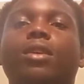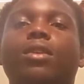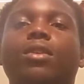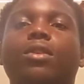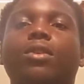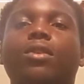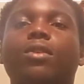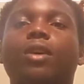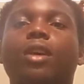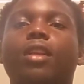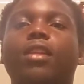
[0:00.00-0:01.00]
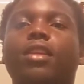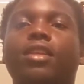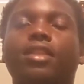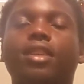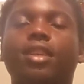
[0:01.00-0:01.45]
and
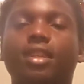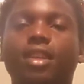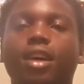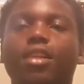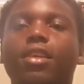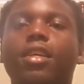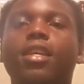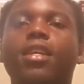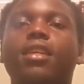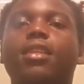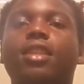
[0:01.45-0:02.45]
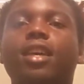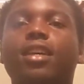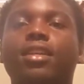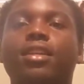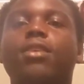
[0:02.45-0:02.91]
these other heathen
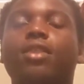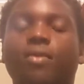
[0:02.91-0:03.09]
think it's them.